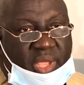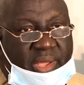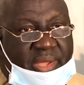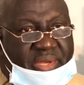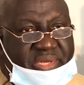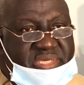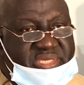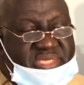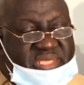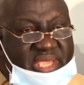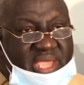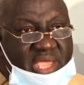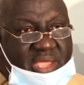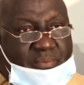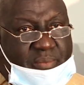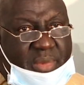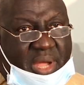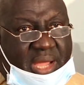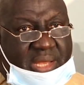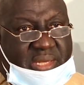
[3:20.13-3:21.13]
it is
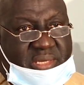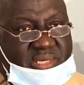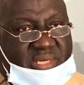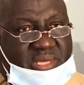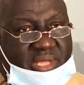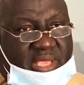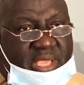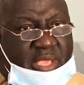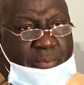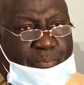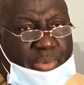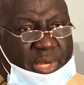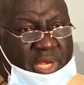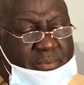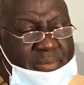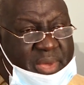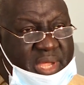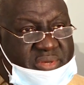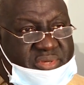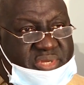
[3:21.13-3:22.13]
aimed at
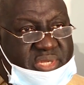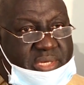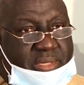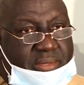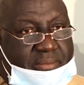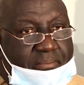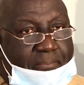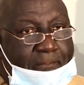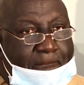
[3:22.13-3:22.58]
implementing